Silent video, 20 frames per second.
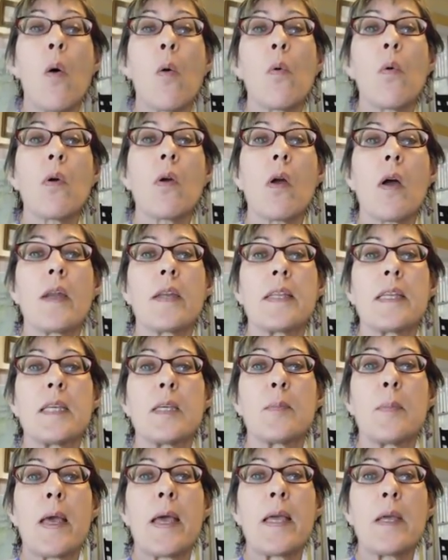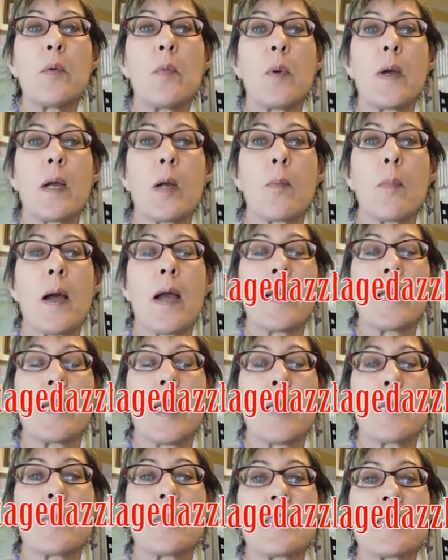or on eBay where my
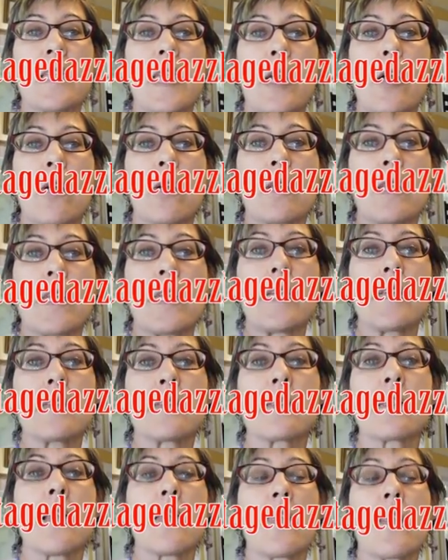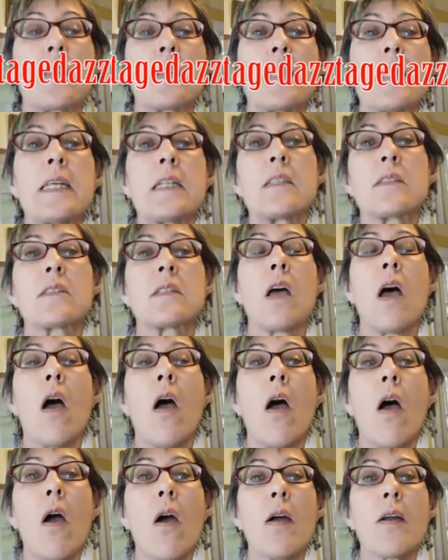name is Kara Lennox and the links
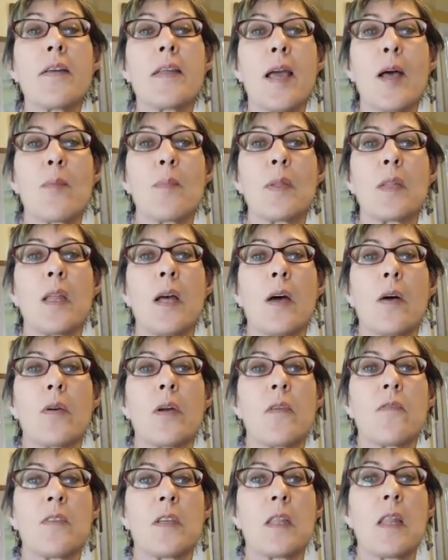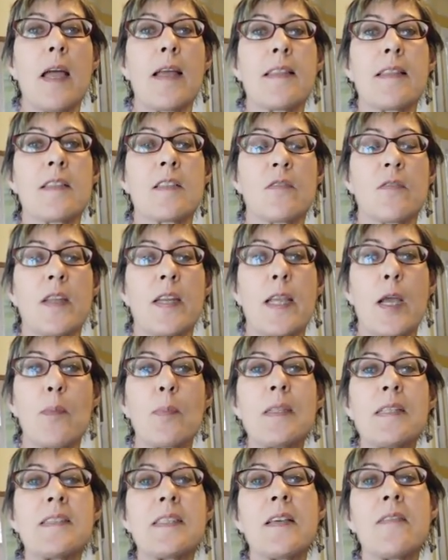are down below. If you like this video,
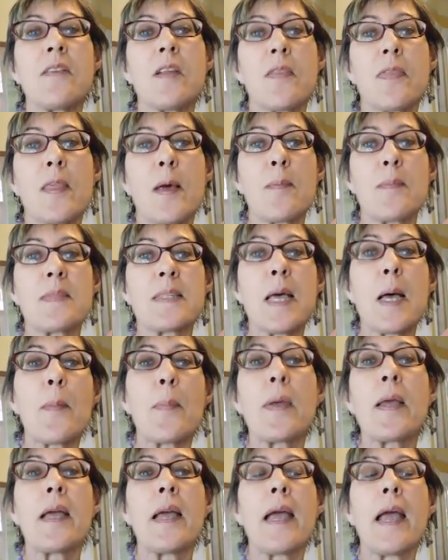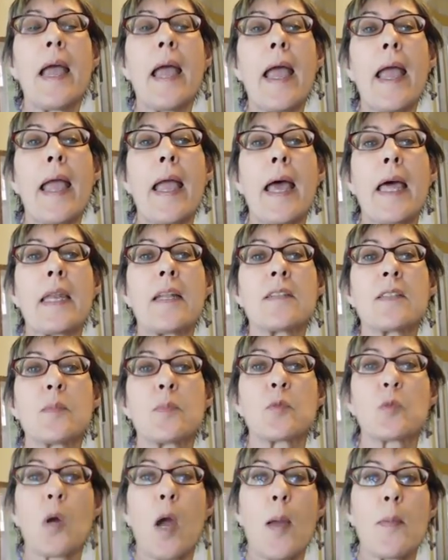please give it a thumbs up and
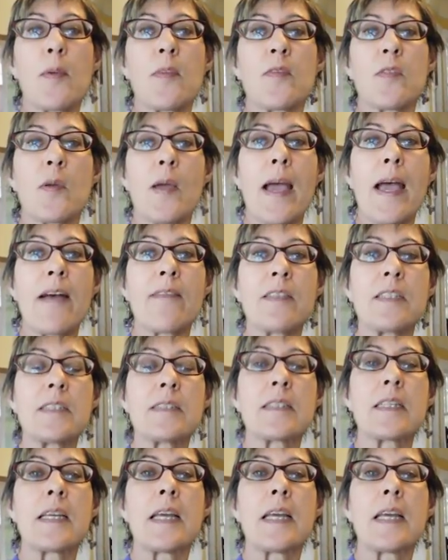subscribe if you haven't.